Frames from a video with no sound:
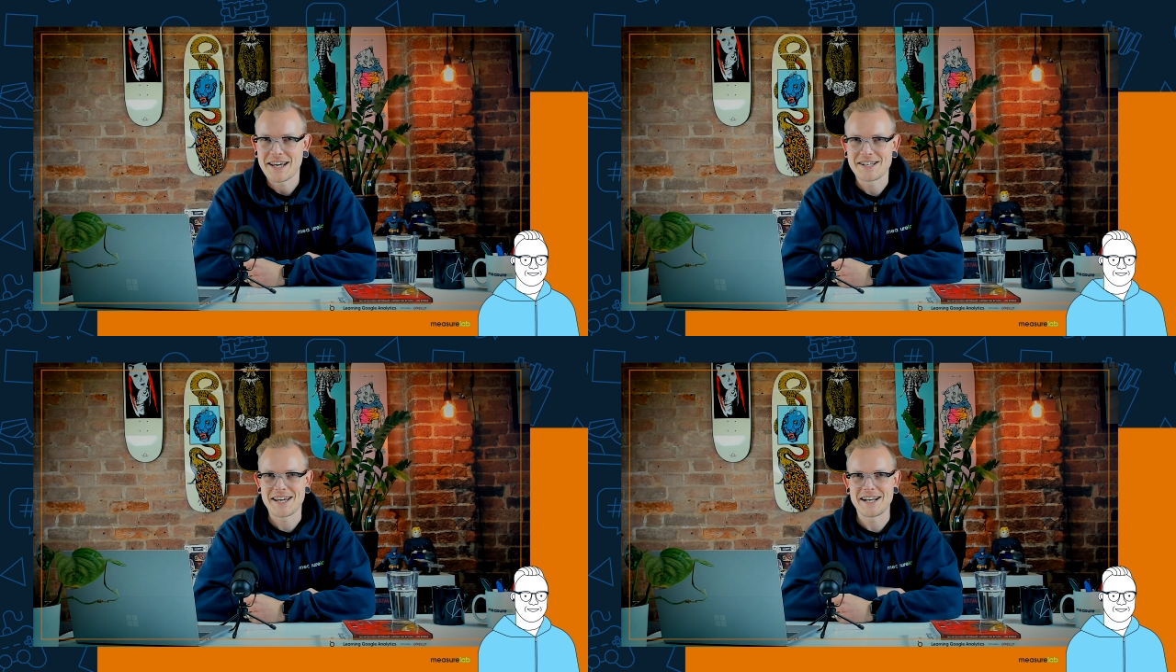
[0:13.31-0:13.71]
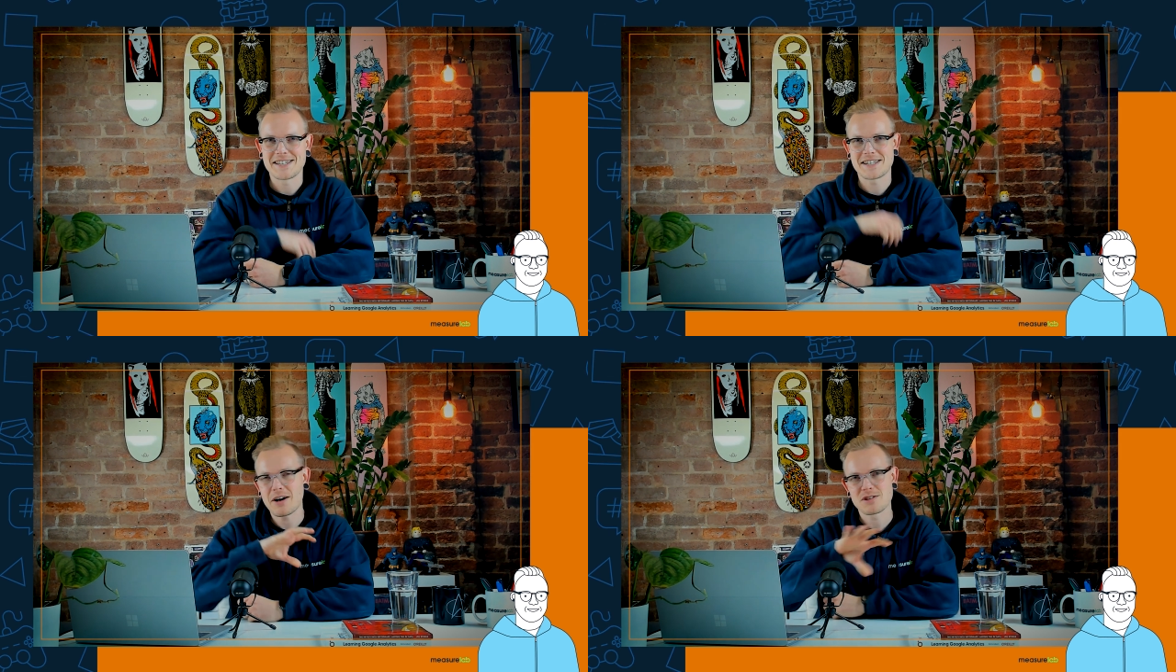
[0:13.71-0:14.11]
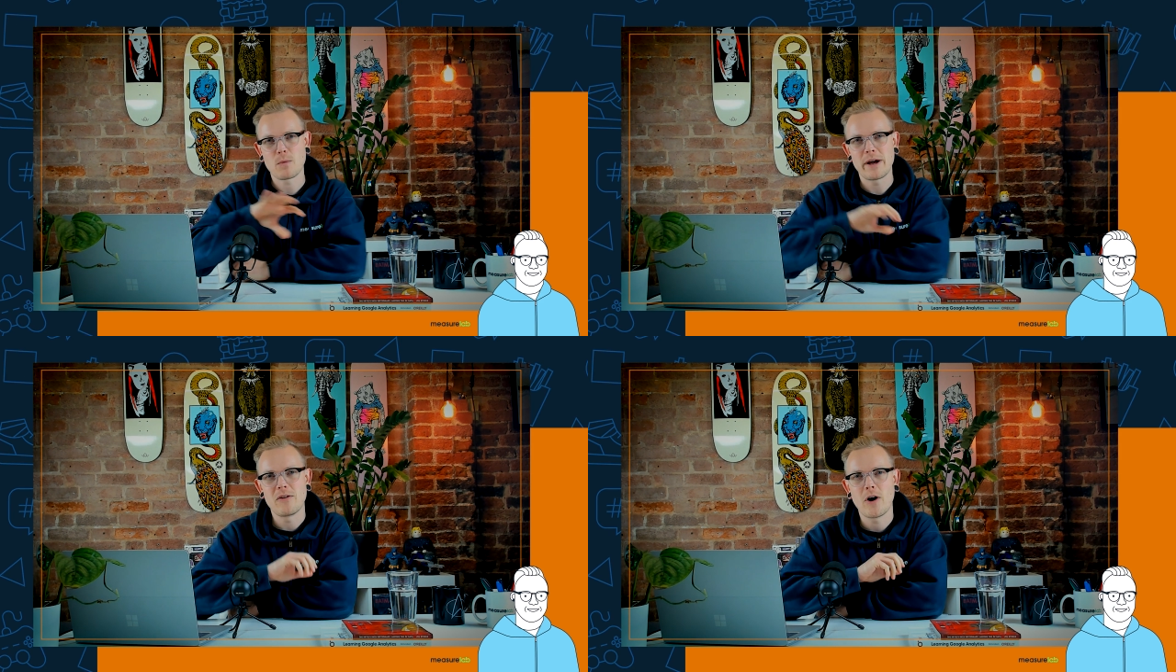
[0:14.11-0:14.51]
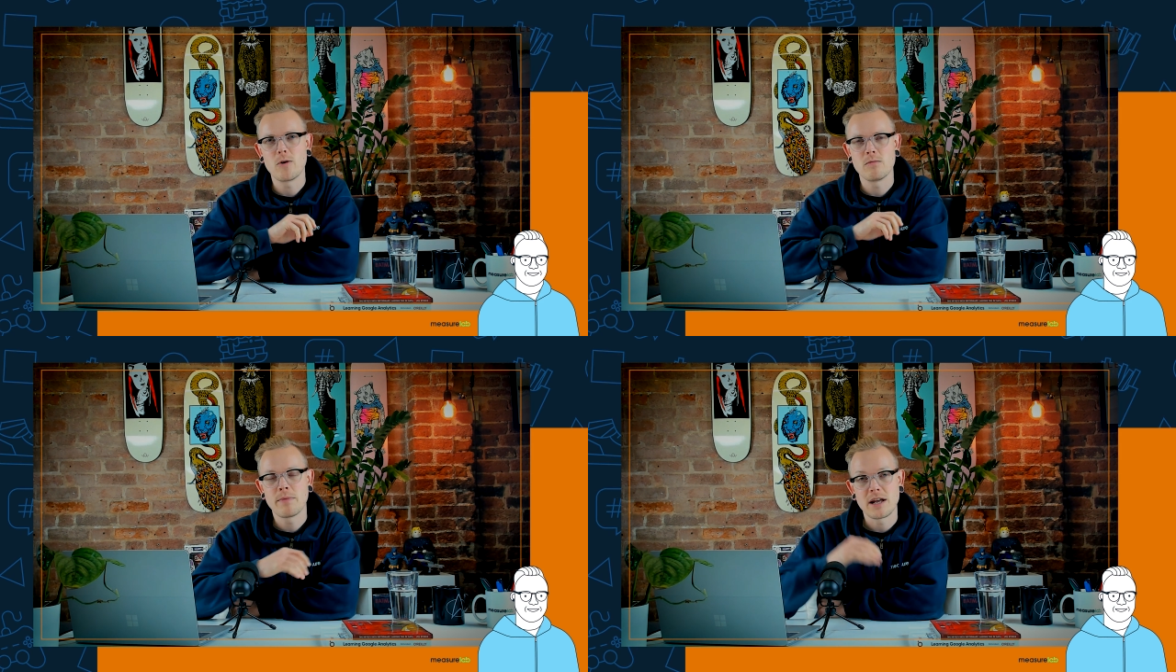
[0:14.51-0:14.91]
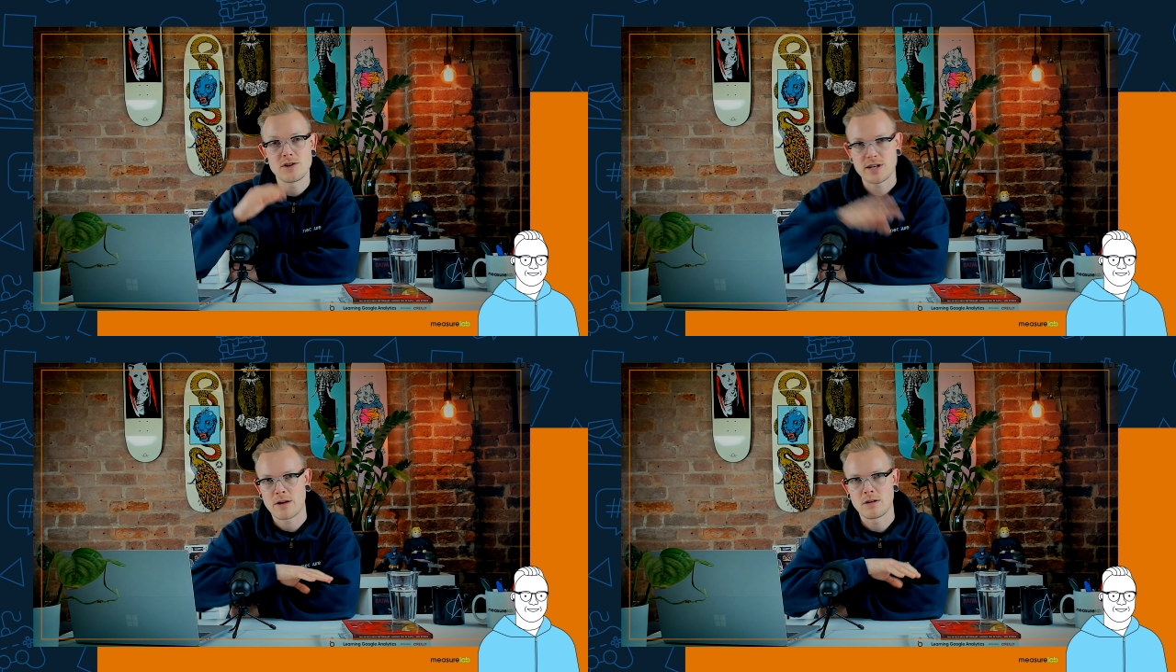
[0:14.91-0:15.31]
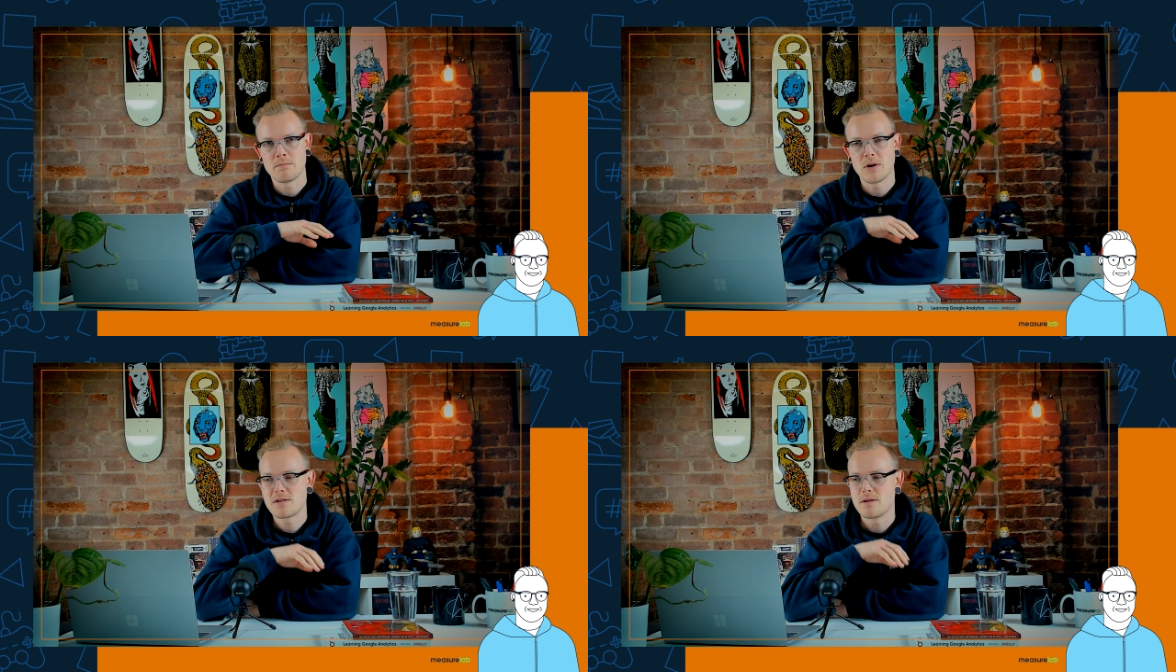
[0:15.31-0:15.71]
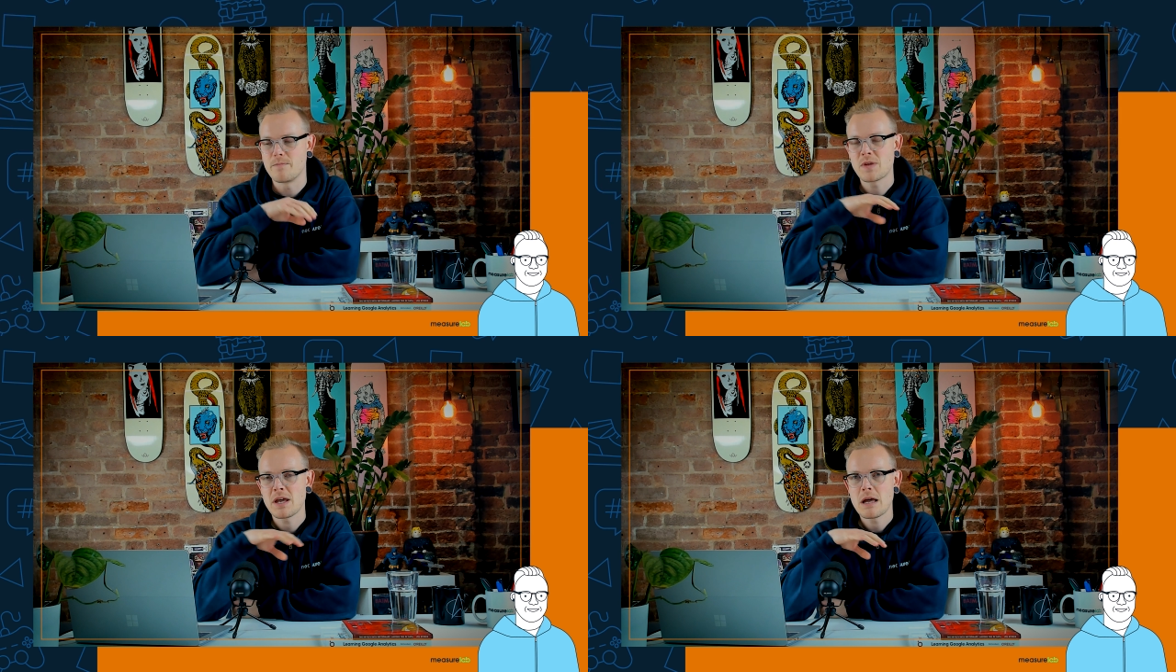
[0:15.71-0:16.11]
It's tucked away on the homepage down at the bottom.